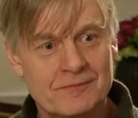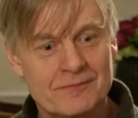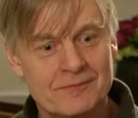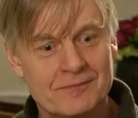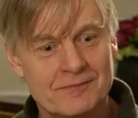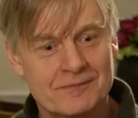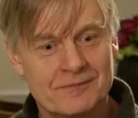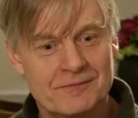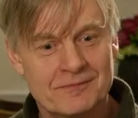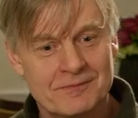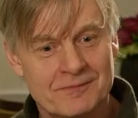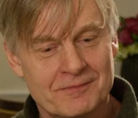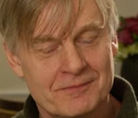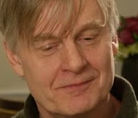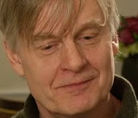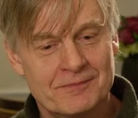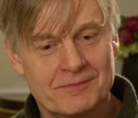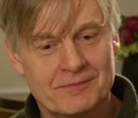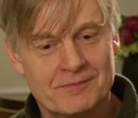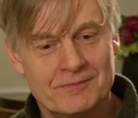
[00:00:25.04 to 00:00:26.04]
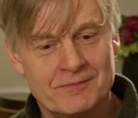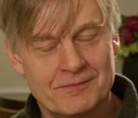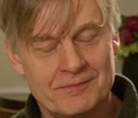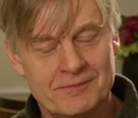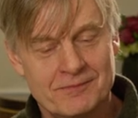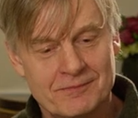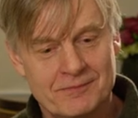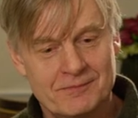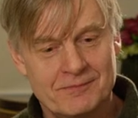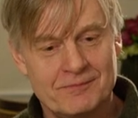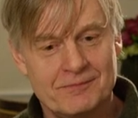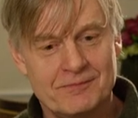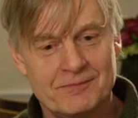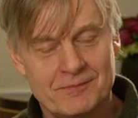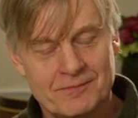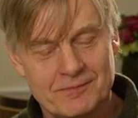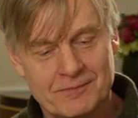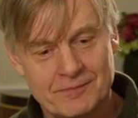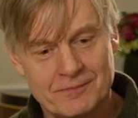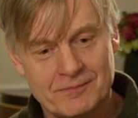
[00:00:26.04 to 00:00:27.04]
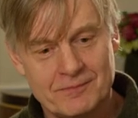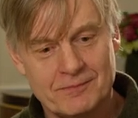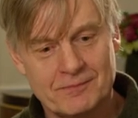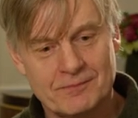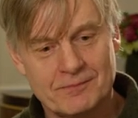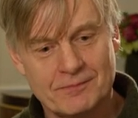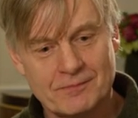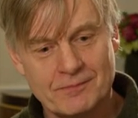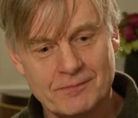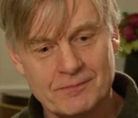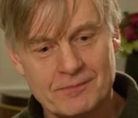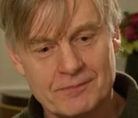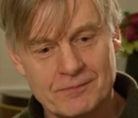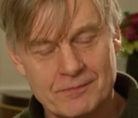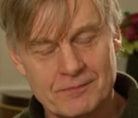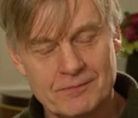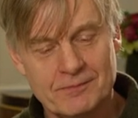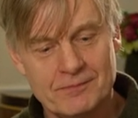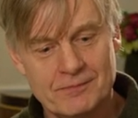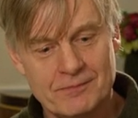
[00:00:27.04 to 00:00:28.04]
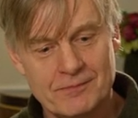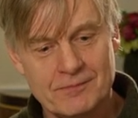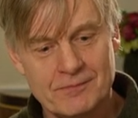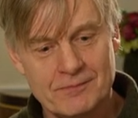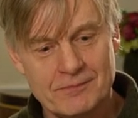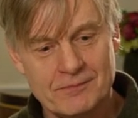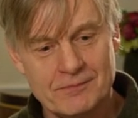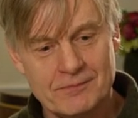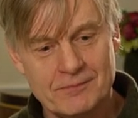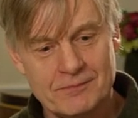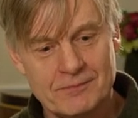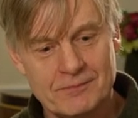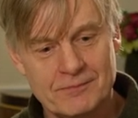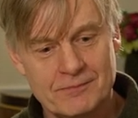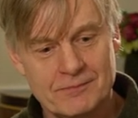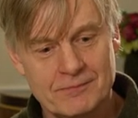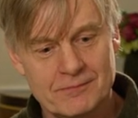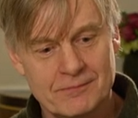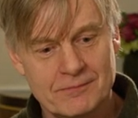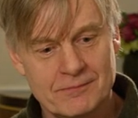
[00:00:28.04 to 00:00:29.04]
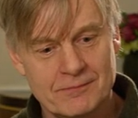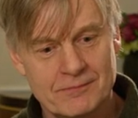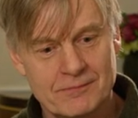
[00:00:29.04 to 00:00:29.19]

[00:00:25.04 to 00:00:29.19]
No words are spoken by the person on screen.